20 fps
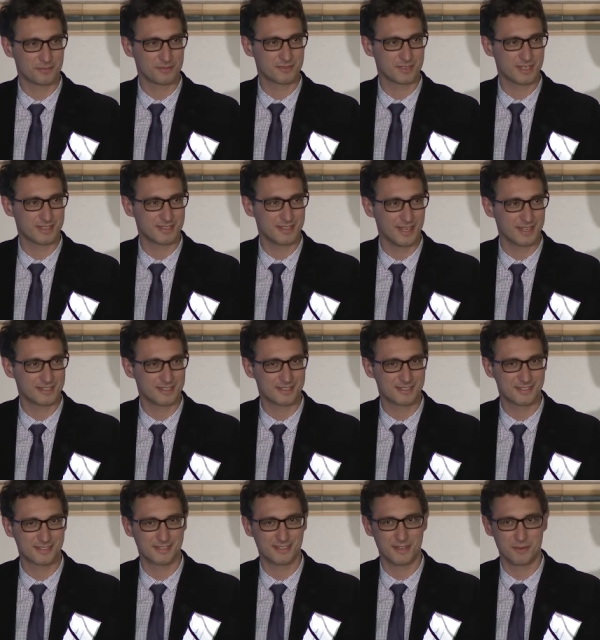
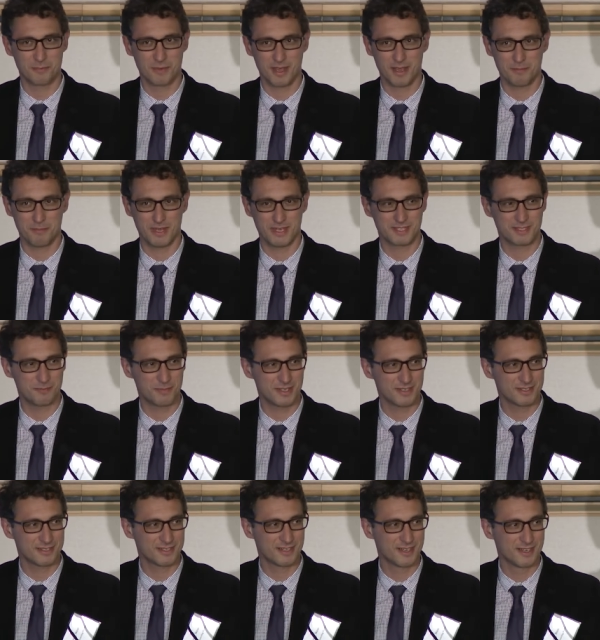cassettes in my
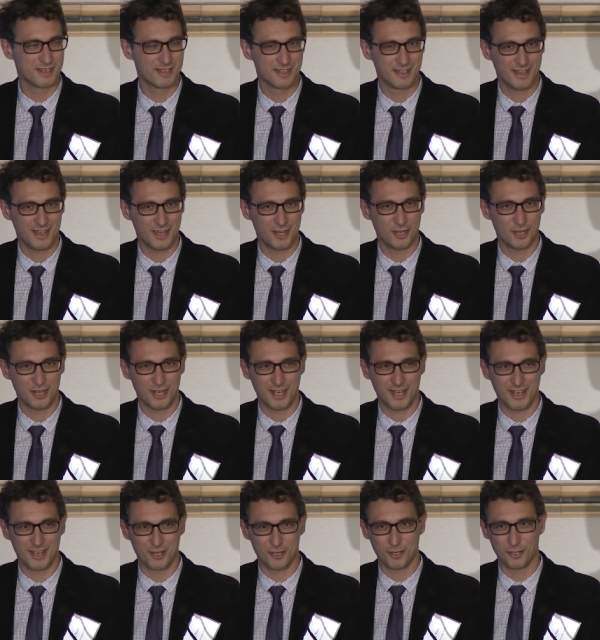basement.
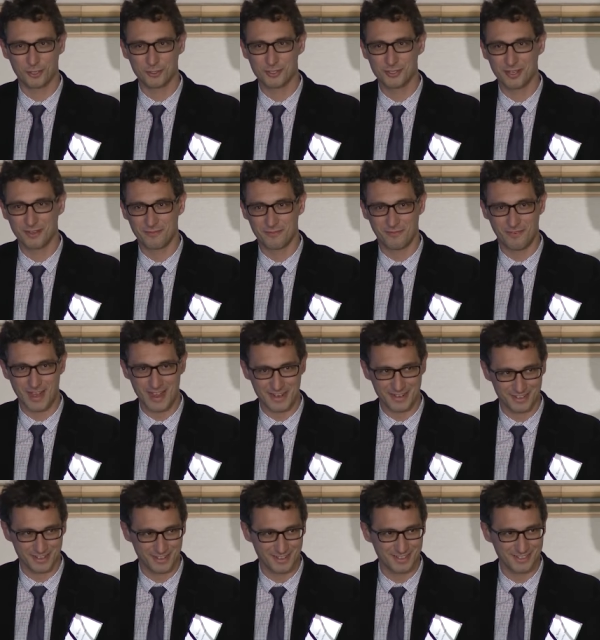I also have
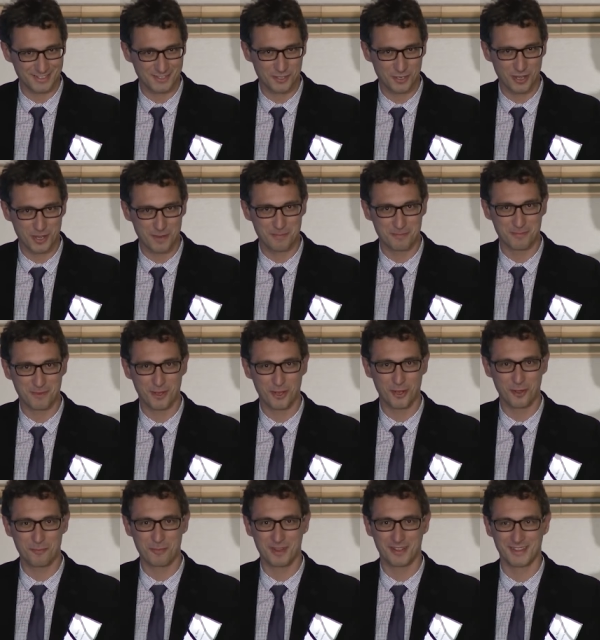vinyl, so I'm
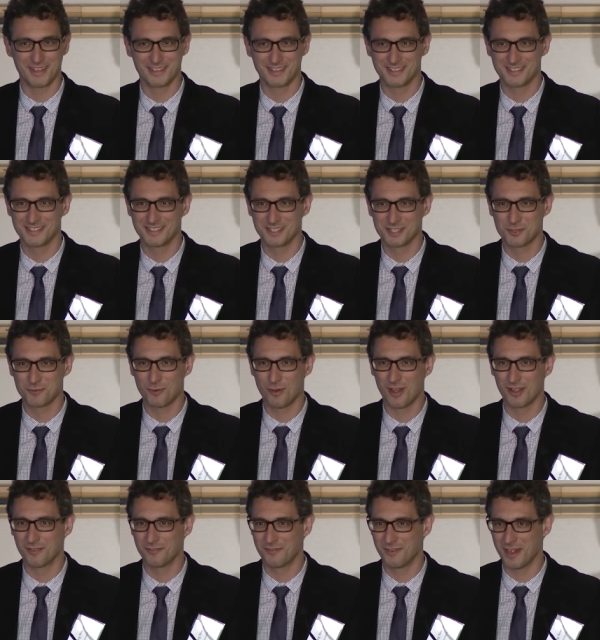hoping that doesn't
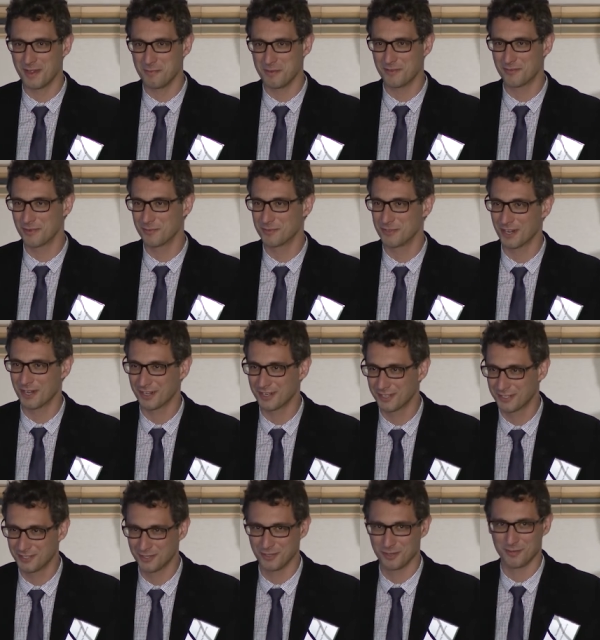disqualify me from
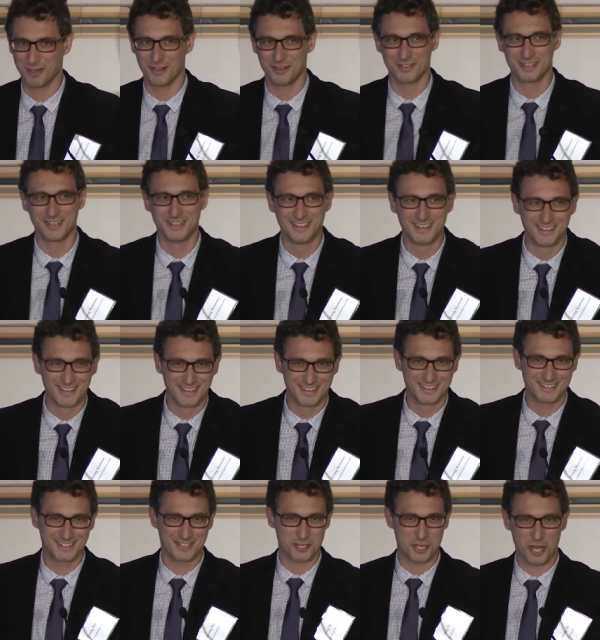talking to you about
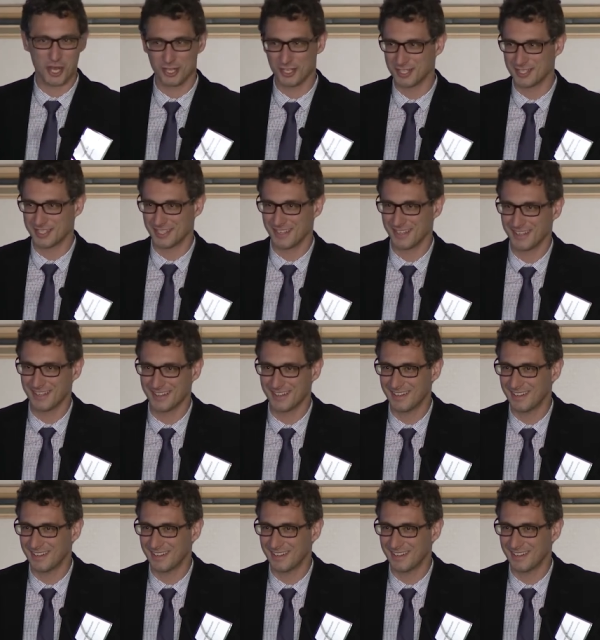technology.